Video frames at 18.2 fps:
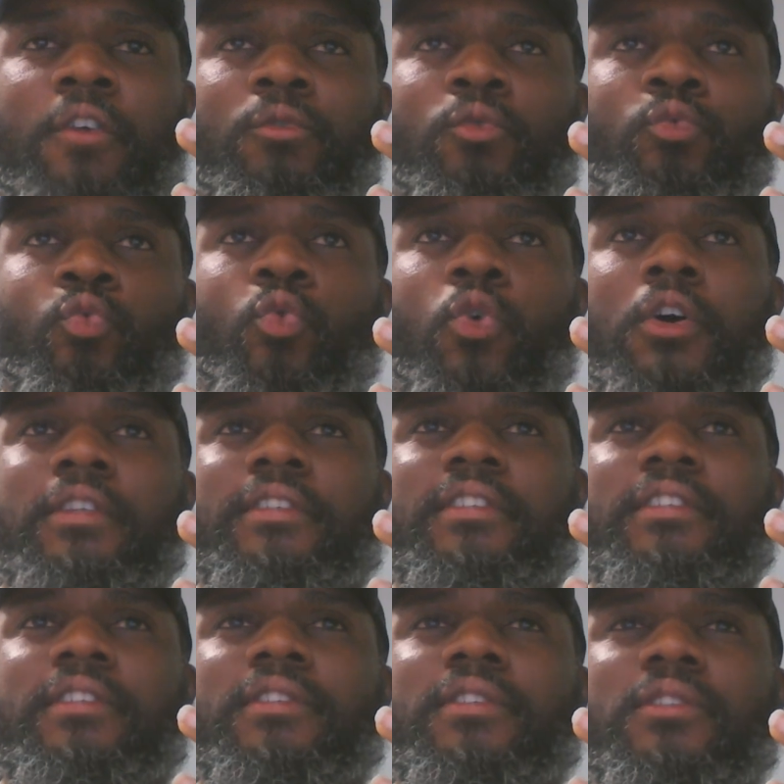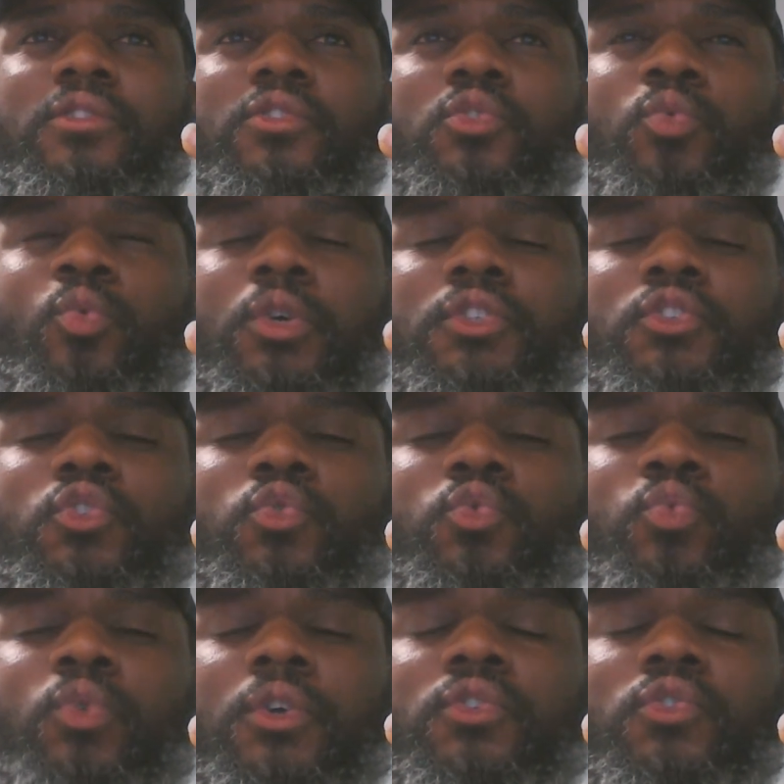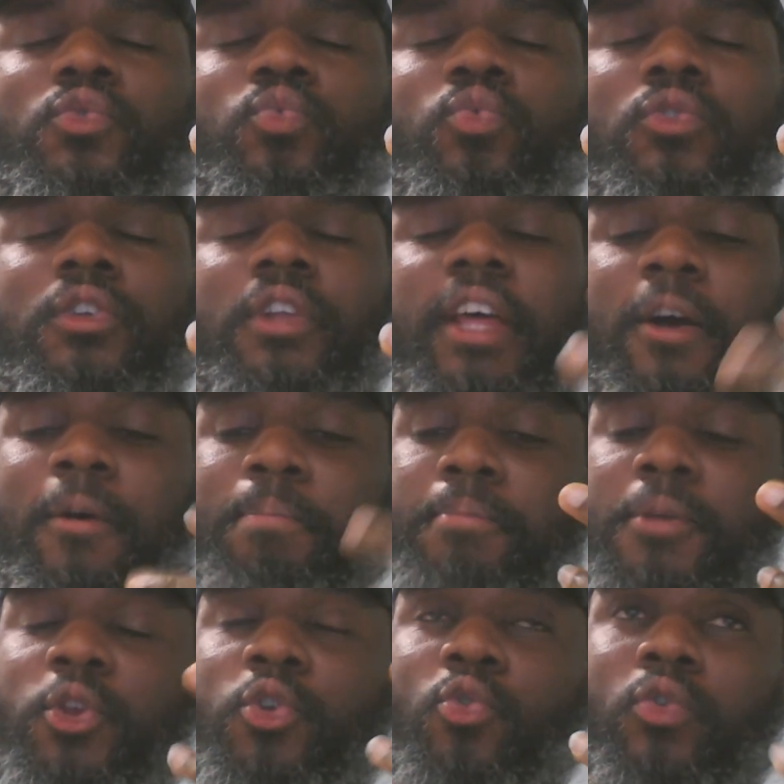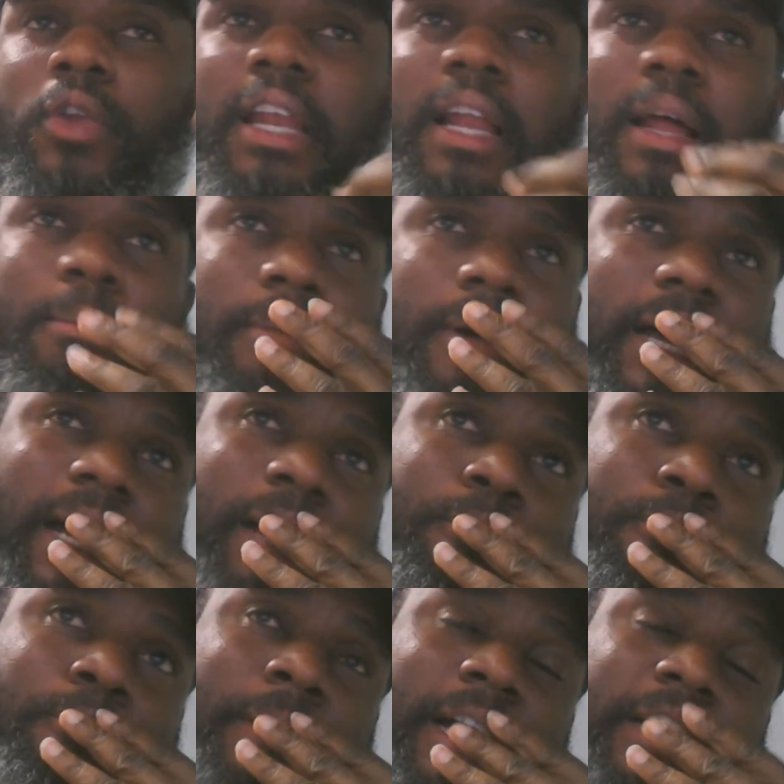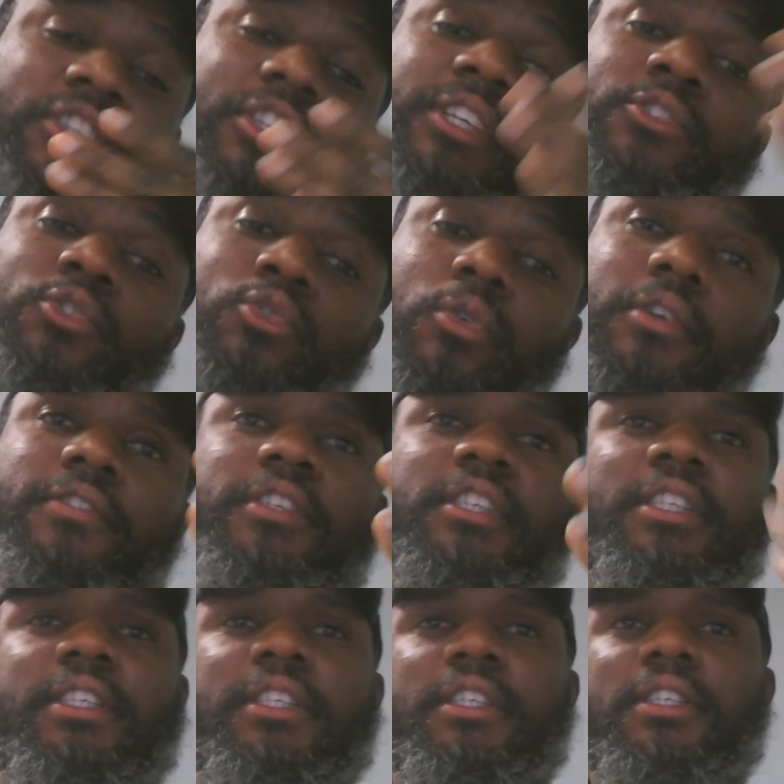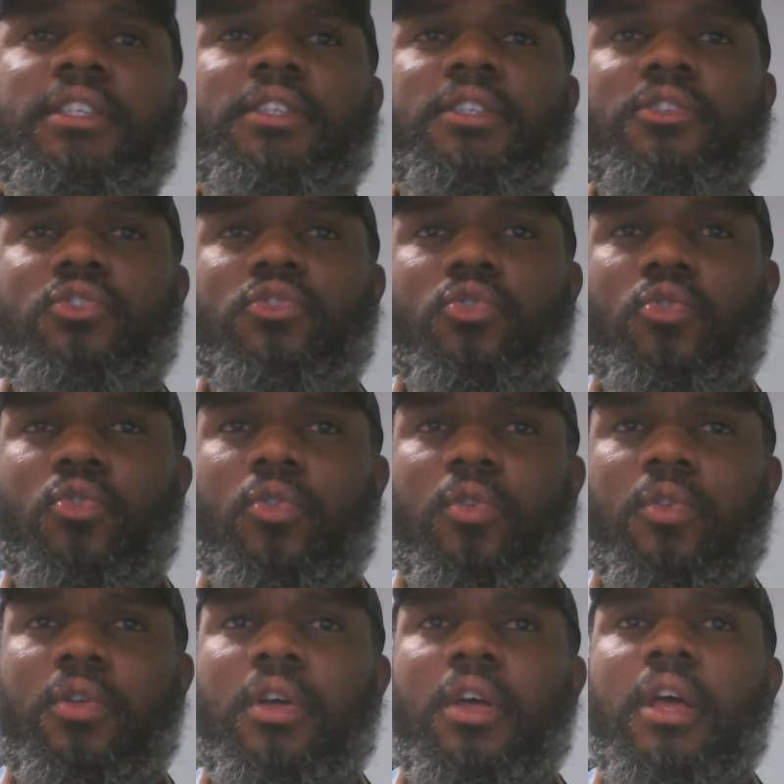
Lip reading: what will help me know that I'm actually succeeding in this goal?